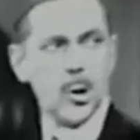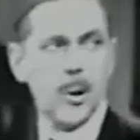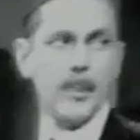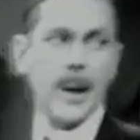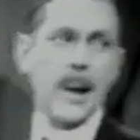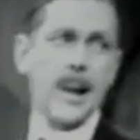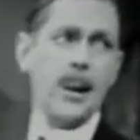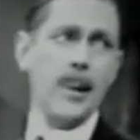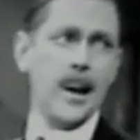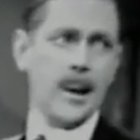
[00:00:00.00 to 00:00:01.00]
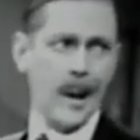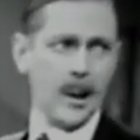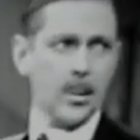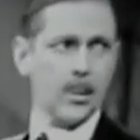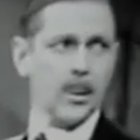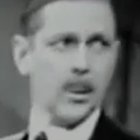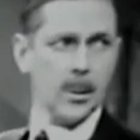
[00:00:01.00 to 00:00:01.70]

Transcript: I'm not complaining about that.